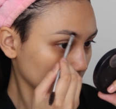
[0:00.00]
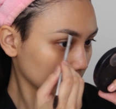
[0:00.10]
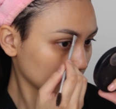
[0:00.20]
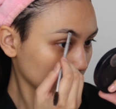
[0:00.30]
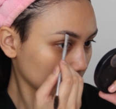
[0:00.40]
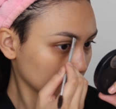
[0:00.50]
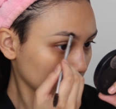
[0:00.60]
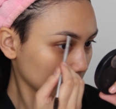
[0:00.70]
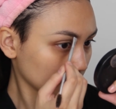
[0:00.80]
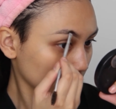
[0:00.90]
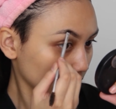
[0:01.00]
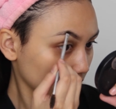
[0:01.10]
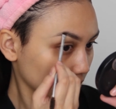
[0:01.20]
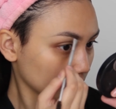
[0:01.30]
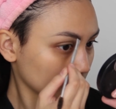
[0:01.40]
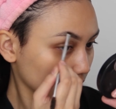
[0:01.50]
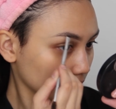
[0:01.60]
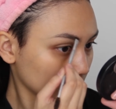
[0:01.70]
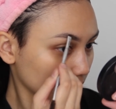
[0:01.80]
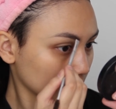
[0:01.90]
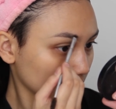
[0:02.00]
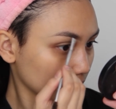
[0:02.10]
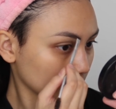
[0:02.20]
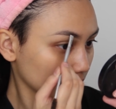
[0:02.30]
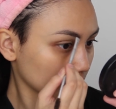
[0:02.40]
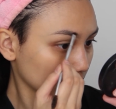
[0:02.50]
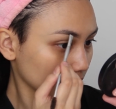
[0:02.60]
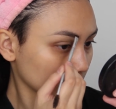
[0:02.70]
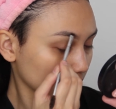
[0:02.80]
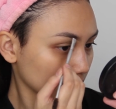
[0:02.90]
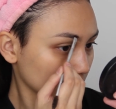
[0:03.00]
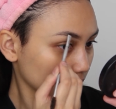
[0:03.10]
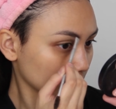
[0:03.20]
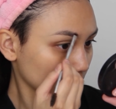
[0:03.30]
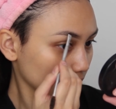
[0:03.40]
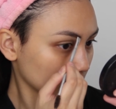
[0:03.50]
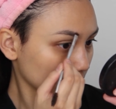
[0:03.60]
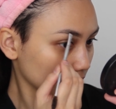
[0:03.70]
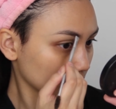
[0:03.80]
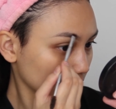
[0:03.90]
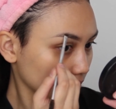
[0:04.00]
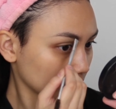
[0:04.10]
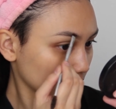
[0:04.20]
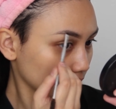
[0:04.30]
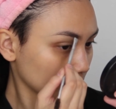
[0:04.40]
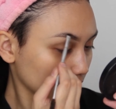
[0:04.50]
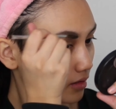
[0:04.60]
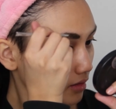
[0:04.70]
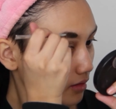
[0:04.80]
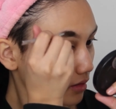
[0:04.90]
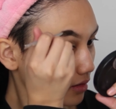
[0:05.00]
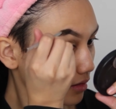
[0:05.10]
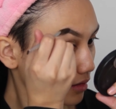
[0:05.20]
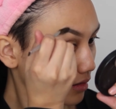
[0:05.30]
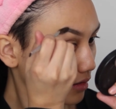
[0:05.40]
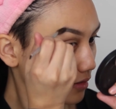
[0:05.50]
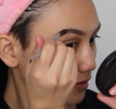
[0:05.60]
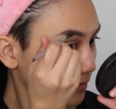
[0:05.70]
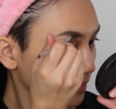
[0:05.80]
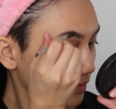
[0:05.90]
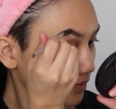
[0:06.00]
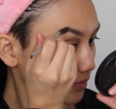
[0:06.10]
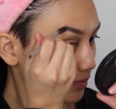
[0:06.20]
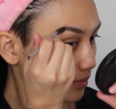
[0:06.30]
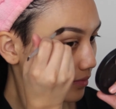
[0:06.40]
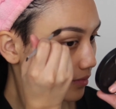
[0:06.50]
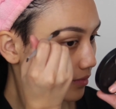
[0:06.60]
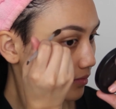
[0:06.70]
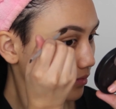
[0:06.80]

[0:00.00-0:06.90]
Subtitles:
on the inner corners and then slowly brushing it out. And then you take the spoolie and brush it out.